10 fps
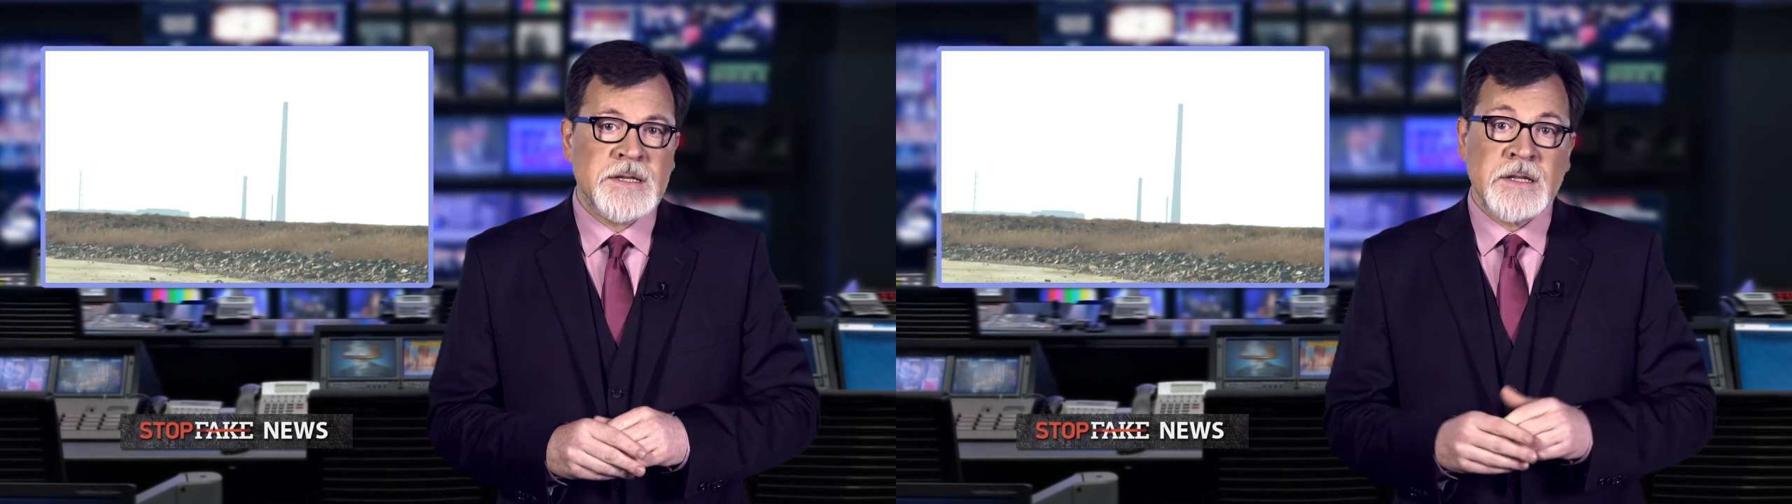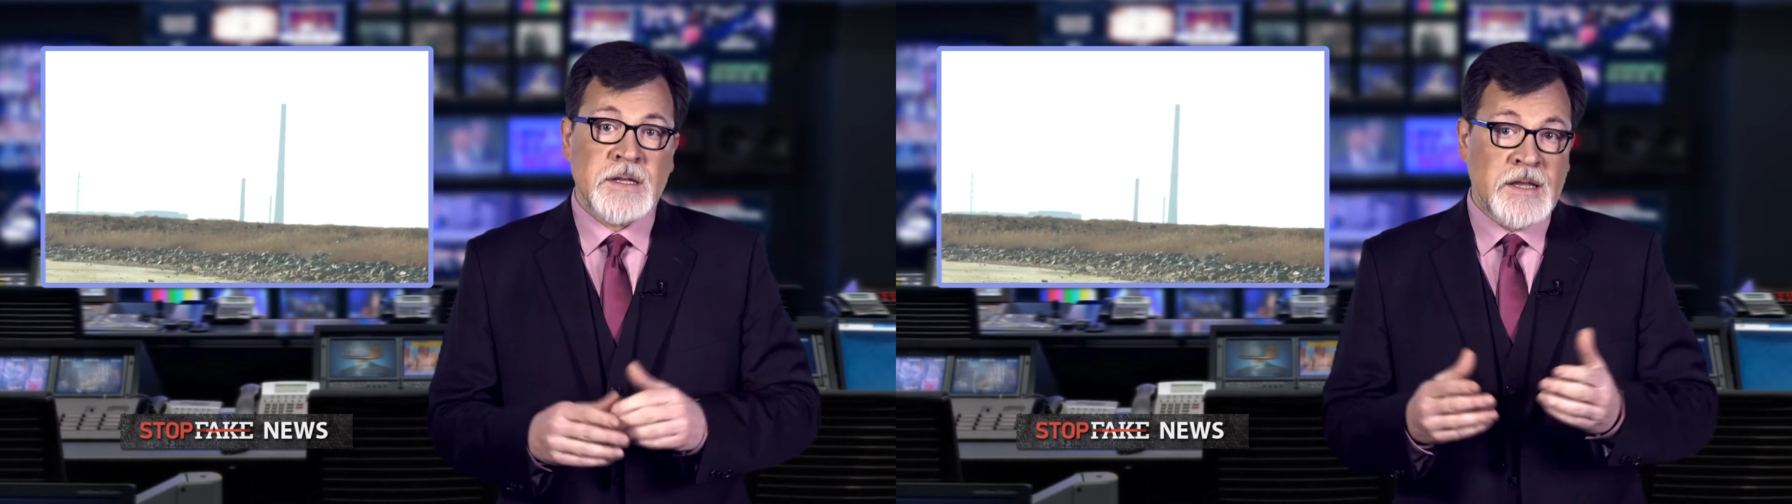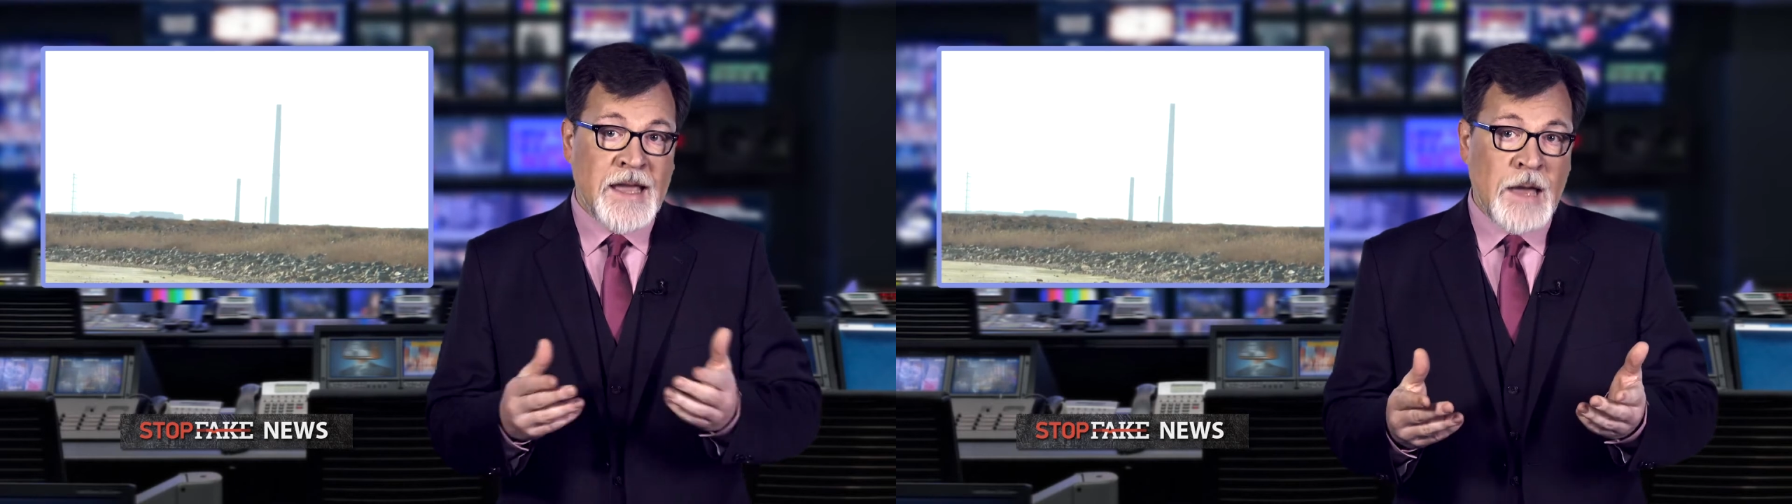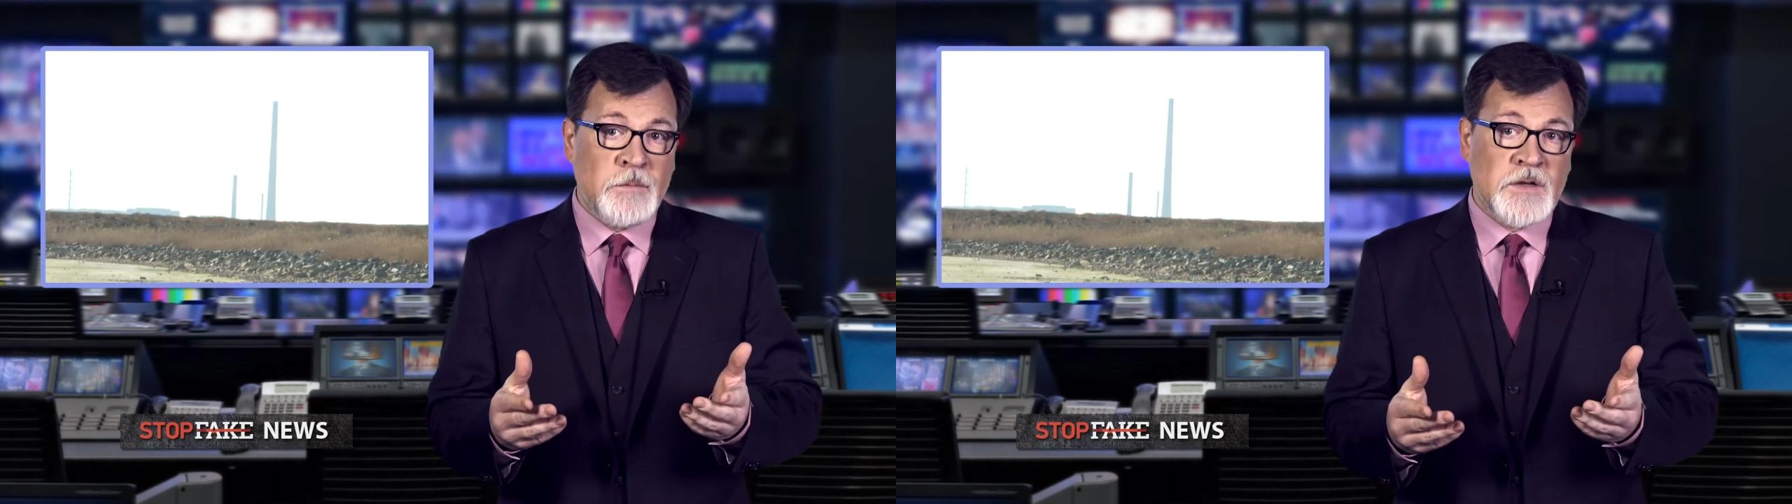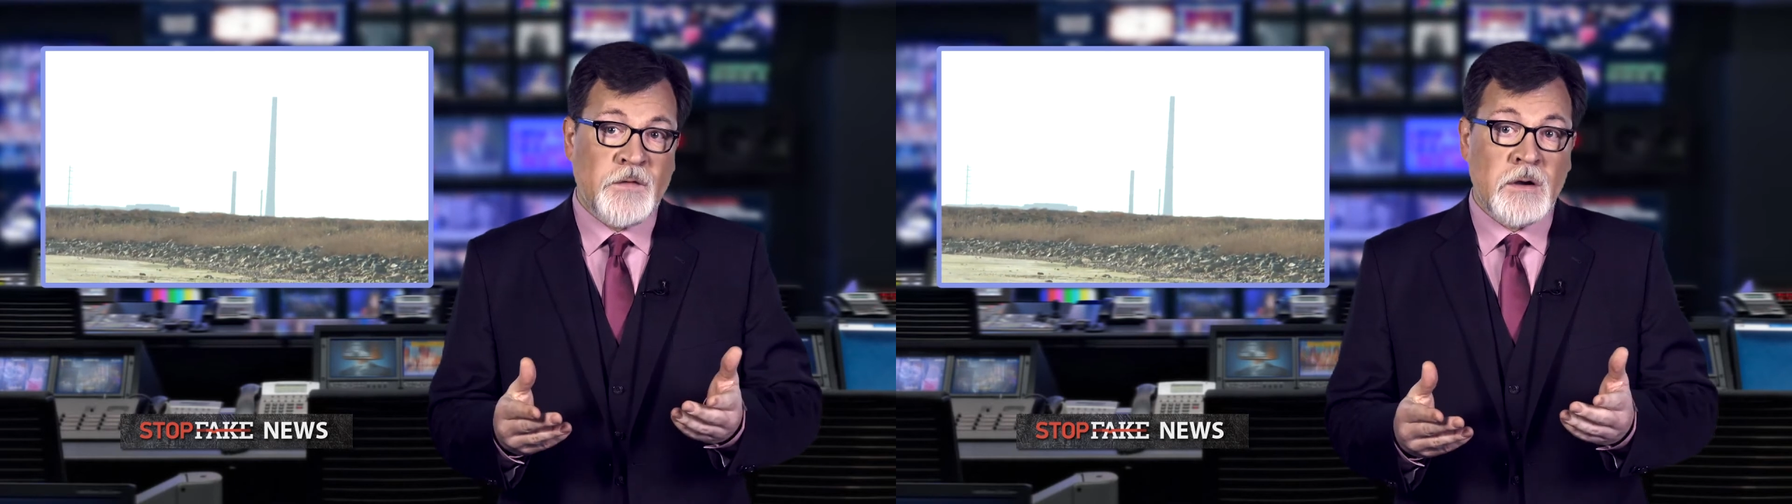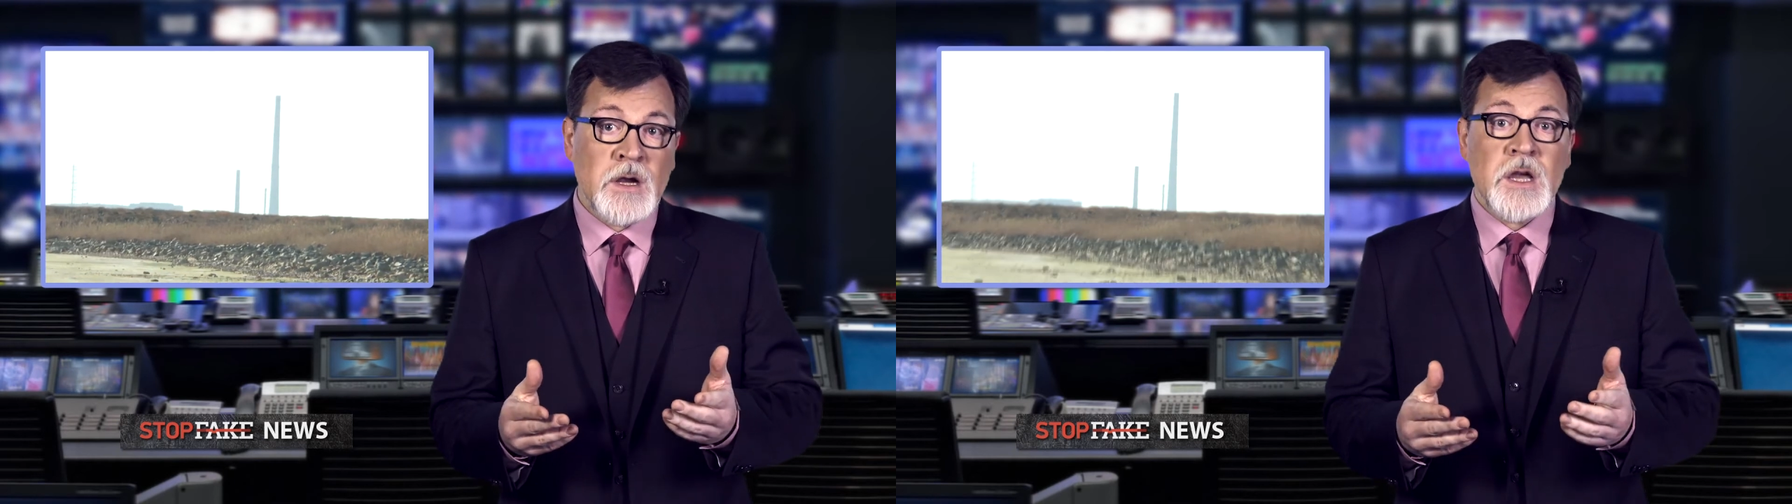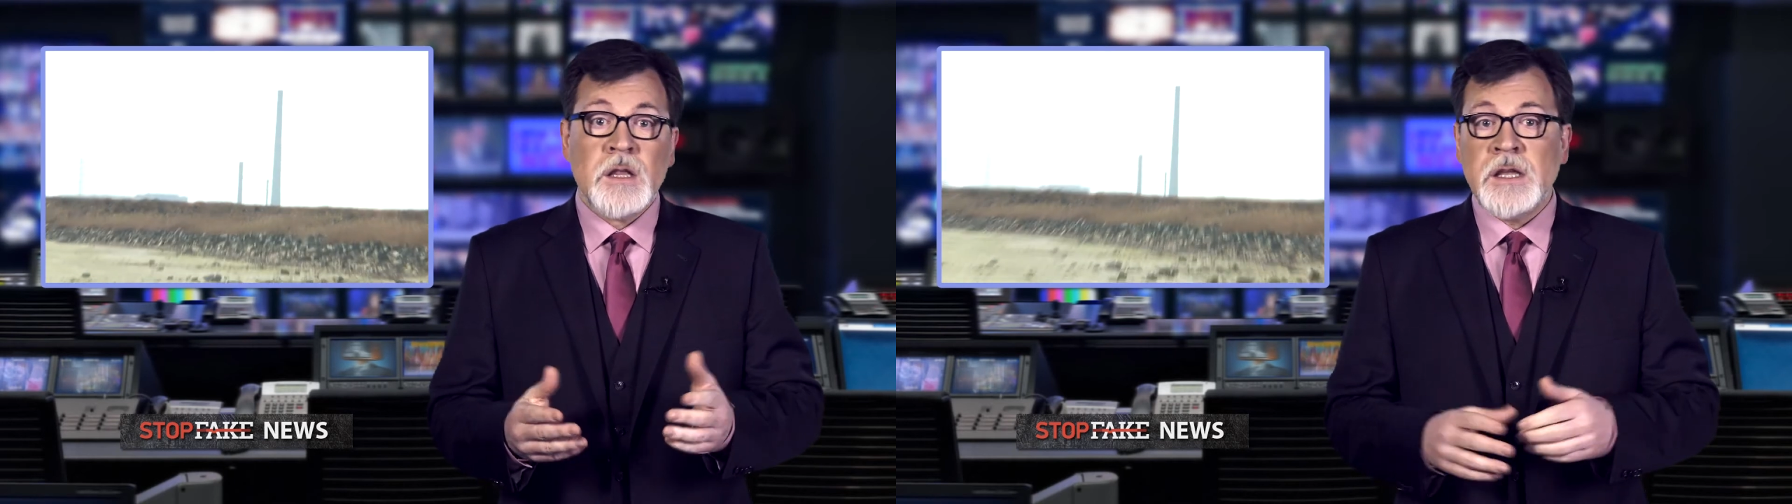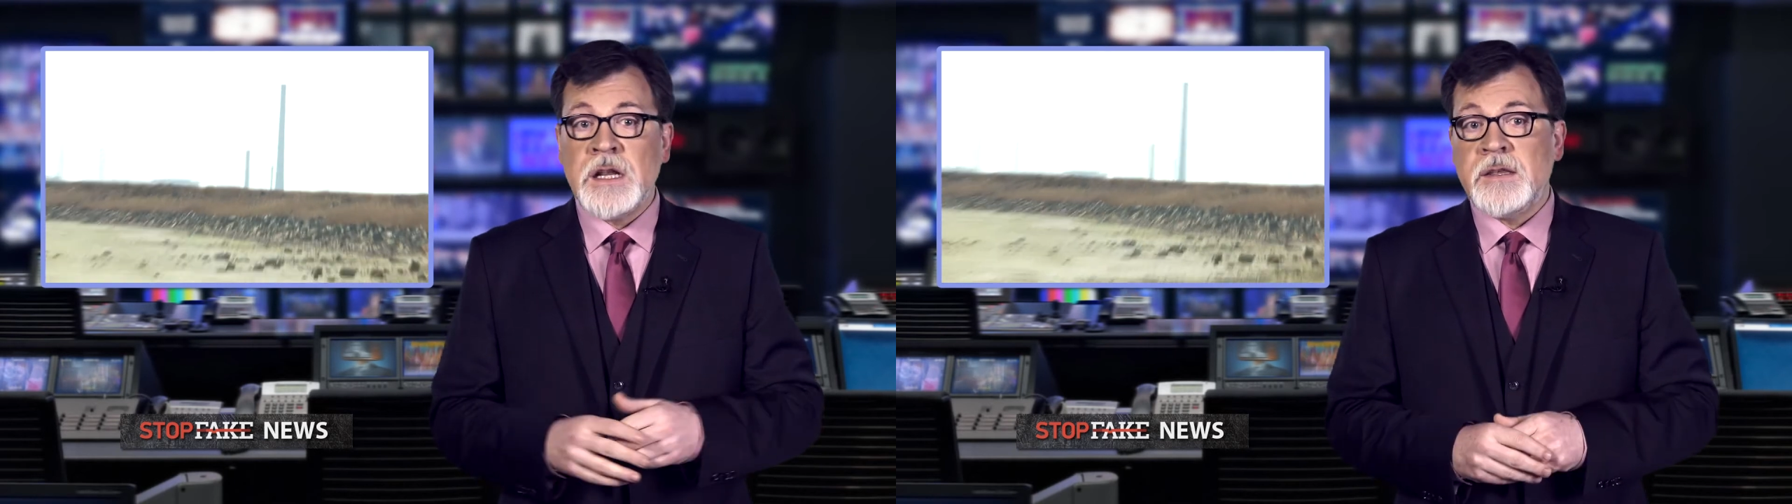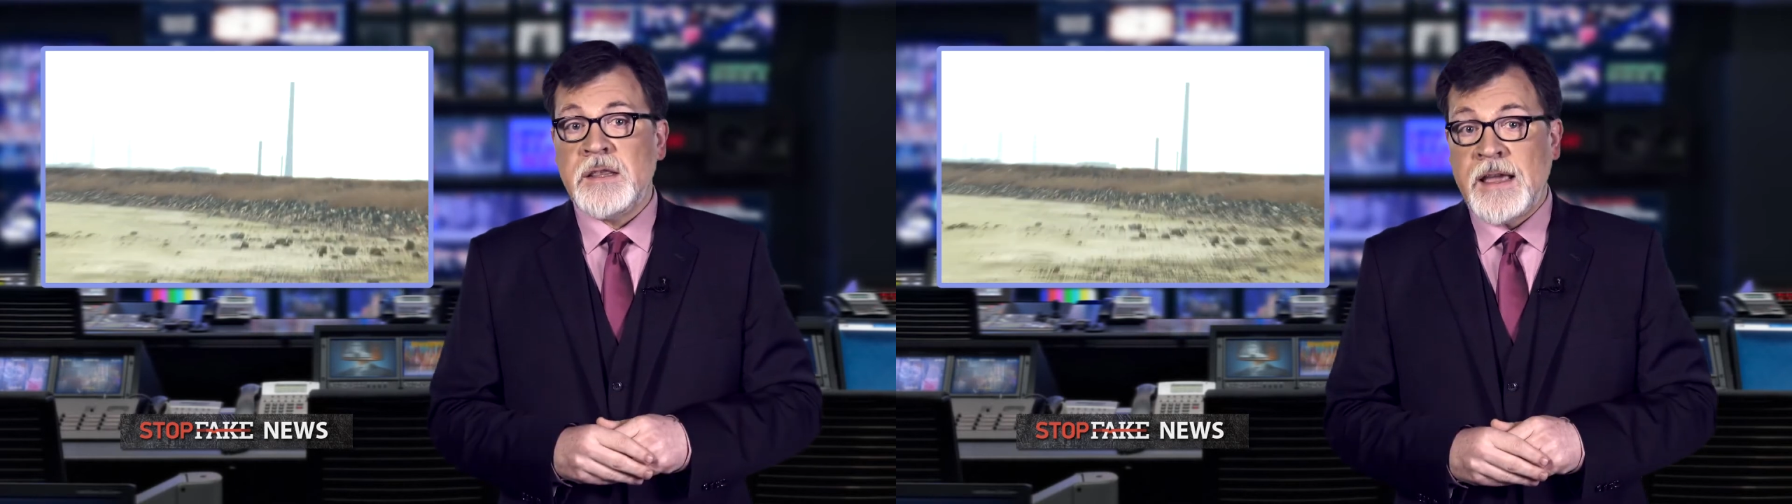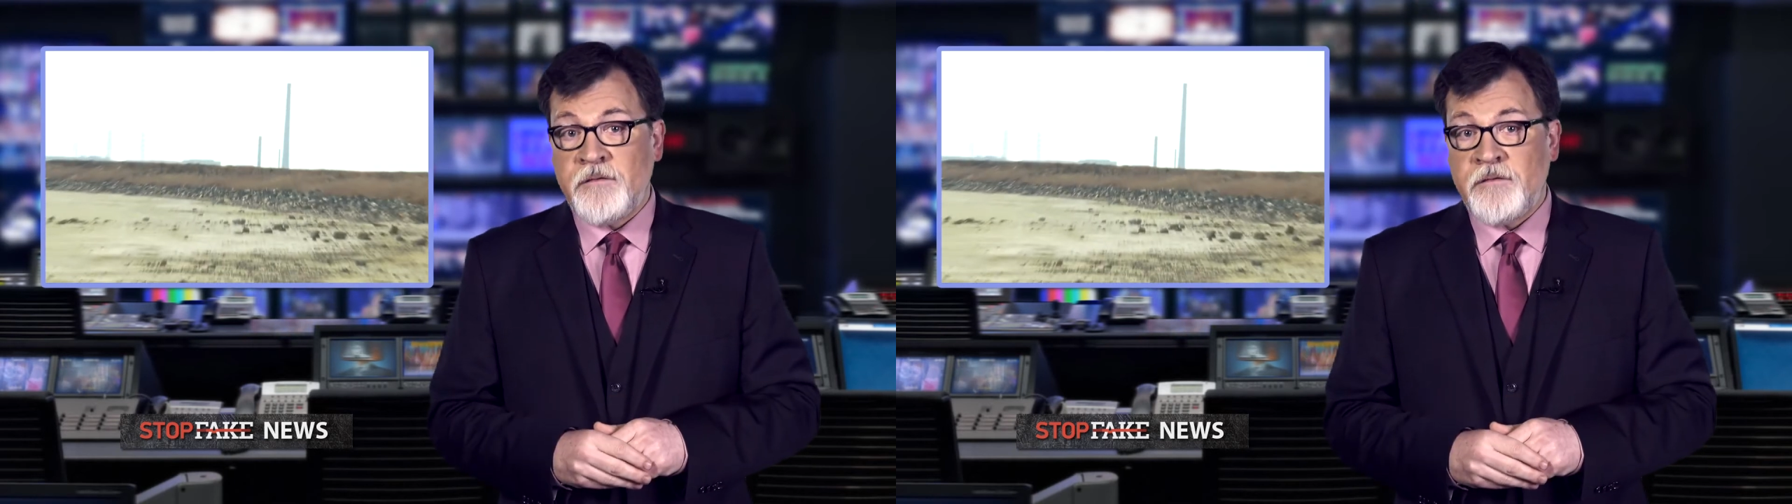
into the atmosphere, leading to the